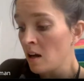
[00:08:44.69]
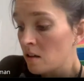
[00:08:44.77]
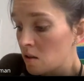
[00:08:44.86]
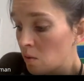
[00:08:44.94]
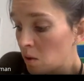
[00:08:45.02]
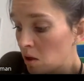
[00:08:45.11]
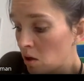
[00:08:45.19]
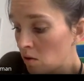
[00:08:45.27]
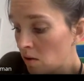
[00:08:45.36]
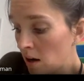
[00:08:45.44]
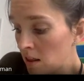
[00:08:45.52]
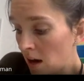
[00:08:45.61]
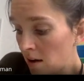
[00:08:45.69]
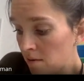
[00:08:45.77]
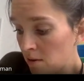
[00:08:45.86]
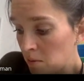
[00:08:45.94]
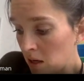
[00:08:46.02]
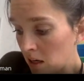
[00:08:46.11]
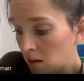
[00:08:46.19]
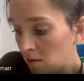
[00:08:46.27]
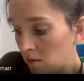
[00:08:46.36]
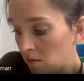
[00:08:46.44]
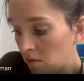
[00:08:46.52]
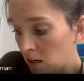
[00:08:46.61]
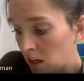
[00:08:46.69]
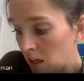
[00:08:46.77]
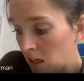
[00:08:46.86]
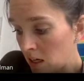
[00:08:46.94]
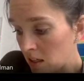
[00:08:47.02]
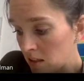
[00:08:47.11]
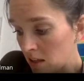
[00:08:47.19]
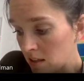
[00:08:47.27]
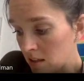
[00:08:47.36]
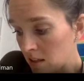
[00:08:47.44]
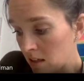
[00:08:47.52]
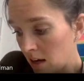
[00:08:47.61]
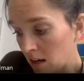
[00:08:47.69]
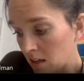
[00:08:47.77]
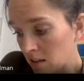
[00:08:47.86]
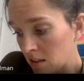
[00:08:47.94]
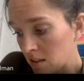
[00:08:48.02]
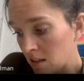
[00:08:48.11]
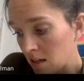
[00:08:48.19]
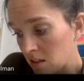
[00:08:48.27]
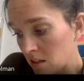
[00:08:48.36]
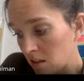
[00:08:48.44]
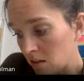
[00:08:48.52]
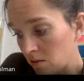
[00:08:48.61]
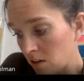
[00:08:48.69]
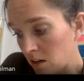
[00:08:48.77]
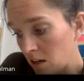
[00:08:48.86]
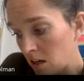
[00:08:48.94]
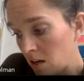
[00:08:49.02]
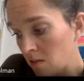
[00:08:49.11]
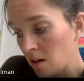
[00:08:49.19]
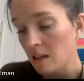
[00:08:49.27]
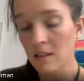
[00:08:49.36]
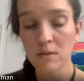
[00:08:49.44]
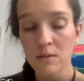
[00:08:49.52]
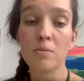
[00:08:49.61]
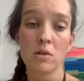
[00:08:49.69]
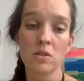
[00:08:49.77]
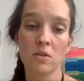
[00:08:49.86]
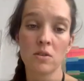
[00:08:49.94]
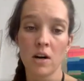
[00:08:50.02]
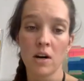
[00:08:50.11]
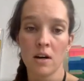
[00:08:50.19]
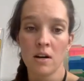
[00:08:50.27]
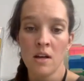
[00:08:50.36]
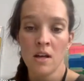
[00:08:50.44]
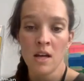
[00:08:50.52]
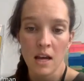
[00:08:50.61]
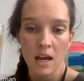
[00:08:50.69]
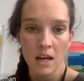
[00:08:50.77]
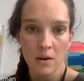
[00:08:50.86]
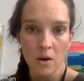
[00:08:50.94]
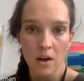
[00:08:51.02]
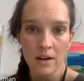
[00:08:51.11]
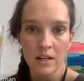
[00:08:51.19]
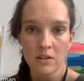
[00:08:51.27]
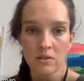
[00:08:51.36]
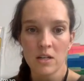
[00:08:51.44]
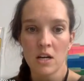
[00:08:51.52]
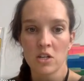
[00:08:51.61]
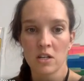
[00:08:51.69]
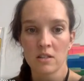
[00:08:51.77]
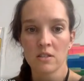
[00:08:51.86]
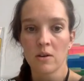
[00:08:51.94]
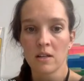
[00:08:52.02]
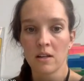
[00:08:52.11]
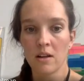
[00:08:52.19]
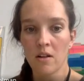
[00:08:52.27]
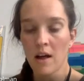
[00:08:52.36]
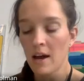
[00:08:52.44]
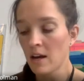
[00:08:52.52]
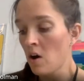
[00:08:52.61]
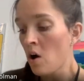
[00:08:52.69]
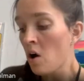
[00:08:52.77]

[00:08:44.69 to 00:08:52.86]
So we could write that from negative infinity is less than x is less than infinity, right? That's what most of our inequality notation is going to look like.